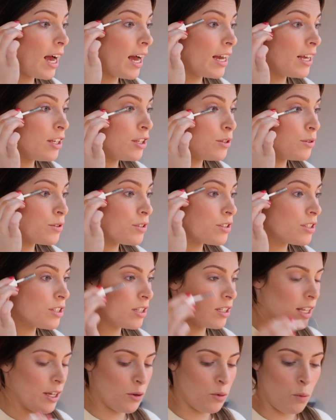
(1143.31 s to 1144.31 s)
I used
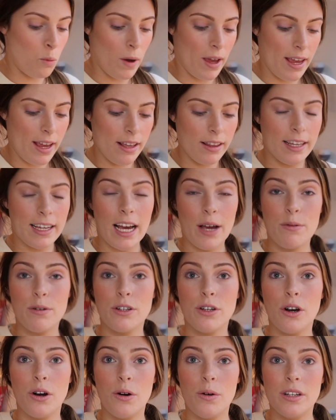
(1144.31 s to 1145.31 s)
to like wait, like I
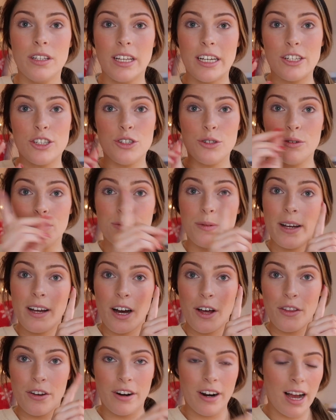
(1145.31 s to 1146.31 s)
would go and like do my
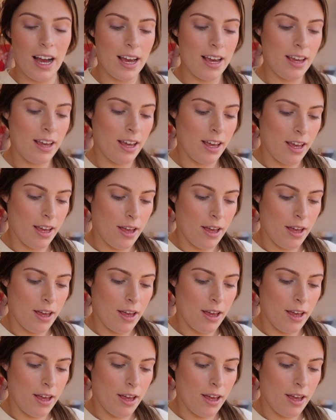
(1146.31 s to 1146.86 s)
other eye,